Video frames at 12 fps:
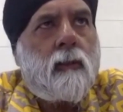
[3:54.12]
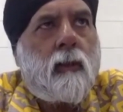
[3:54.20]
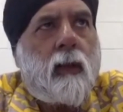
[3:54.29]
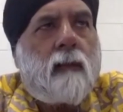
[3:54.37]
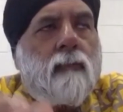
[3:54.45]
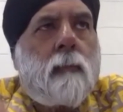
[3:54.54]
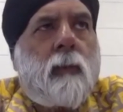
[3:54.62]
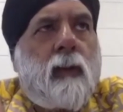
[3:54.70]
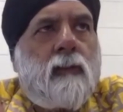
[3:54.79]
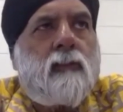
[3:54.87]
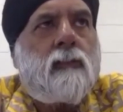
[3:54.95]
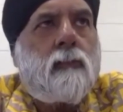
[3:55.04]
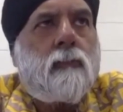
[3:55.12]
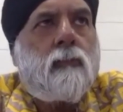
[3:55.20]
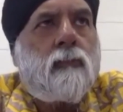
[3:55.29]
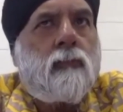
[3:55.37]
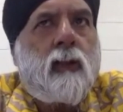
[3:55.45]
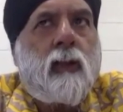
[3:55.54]
Everybody's
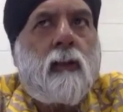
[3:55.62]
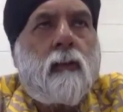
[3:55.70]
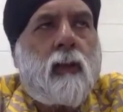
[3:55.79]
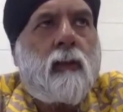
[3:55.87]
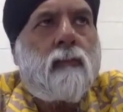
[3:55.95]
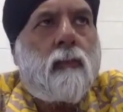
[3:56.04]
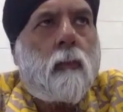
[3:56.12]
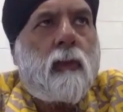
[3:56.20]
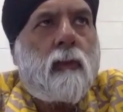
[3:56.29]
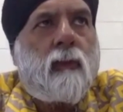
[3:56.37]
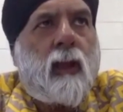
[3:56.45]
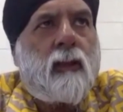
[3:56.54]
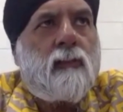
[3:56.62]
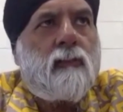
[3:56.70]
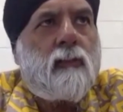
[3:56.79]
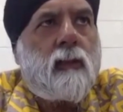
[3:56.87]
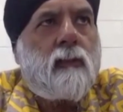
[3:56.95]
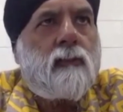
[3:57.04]
really looking for what the rankings
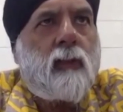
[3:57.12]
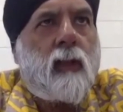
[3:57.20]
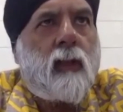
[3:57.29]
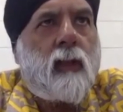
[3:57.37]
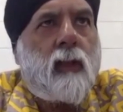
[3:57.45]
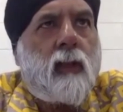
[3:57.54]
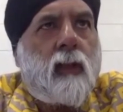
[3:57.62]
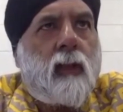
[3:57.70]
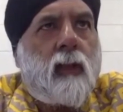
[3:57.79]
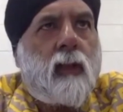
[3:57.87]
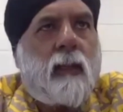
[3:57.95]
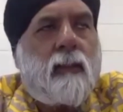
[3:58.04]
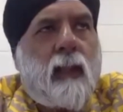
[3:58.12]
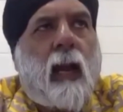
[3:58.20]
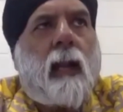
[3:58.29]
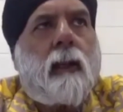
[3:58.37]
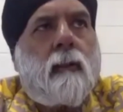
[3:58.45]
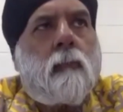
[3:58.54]
are going to say. And
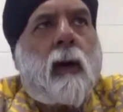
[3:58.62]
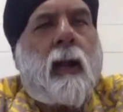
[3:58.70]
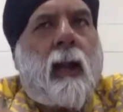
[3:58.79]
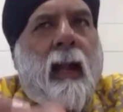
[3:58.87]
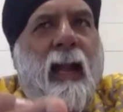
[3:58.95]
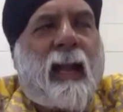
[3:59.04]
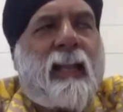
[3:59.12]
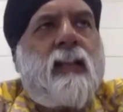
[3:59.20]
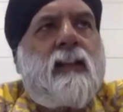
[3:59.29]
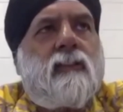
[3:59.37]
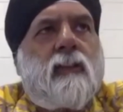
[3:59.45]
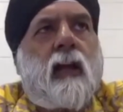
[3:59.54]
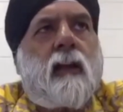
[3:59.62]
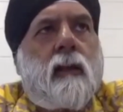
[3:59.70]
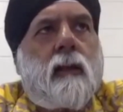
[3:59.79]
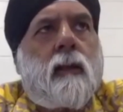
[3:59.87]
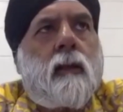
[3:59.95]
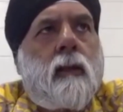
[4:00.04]
that, by any
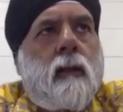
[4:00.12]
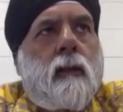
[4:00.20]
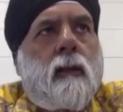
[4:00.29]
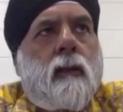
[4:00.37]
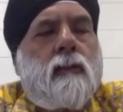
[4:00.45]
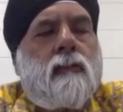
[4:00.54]
standard, is